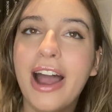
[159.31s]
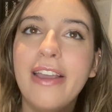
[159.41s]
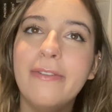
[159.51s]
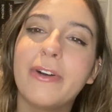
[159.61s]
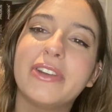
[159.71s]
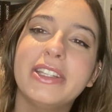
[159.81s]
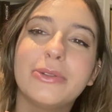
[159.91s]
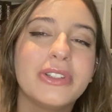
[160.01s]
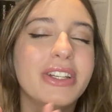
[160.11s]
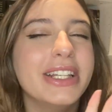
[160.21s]
I thought this
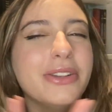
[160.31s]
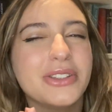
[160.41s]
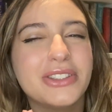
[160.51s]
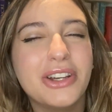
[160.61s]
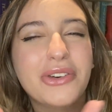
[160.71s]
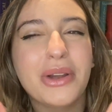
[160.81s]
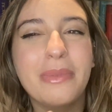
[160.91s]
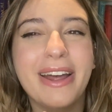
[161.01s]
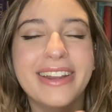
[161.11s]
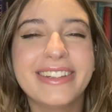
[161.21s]
was a little story
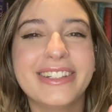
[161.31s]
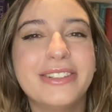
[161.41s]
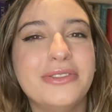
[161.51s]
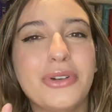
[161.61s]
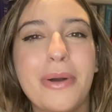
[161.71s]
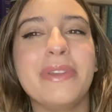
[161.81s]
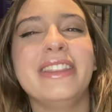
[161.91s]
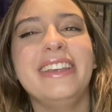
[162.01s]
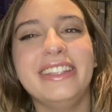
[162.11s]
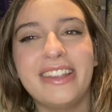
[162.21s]
about Rome
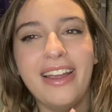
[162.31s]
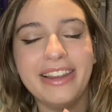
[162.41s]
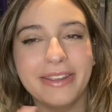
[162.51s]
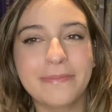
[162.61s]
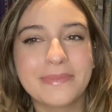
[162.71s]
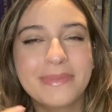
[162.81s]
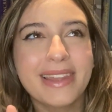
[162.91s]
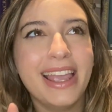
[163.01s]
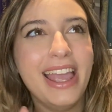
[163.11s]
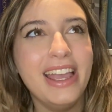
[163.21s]
in Italy.
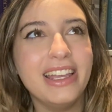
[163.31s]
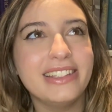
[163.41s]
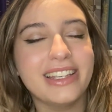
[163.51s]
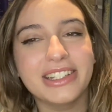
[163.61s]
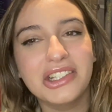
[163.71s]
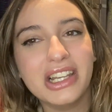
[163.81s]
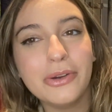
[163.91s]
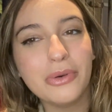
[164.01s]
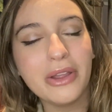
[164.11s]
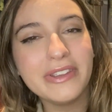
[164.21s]
It's actually
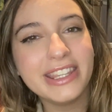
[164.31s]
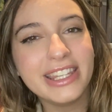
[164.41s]
run in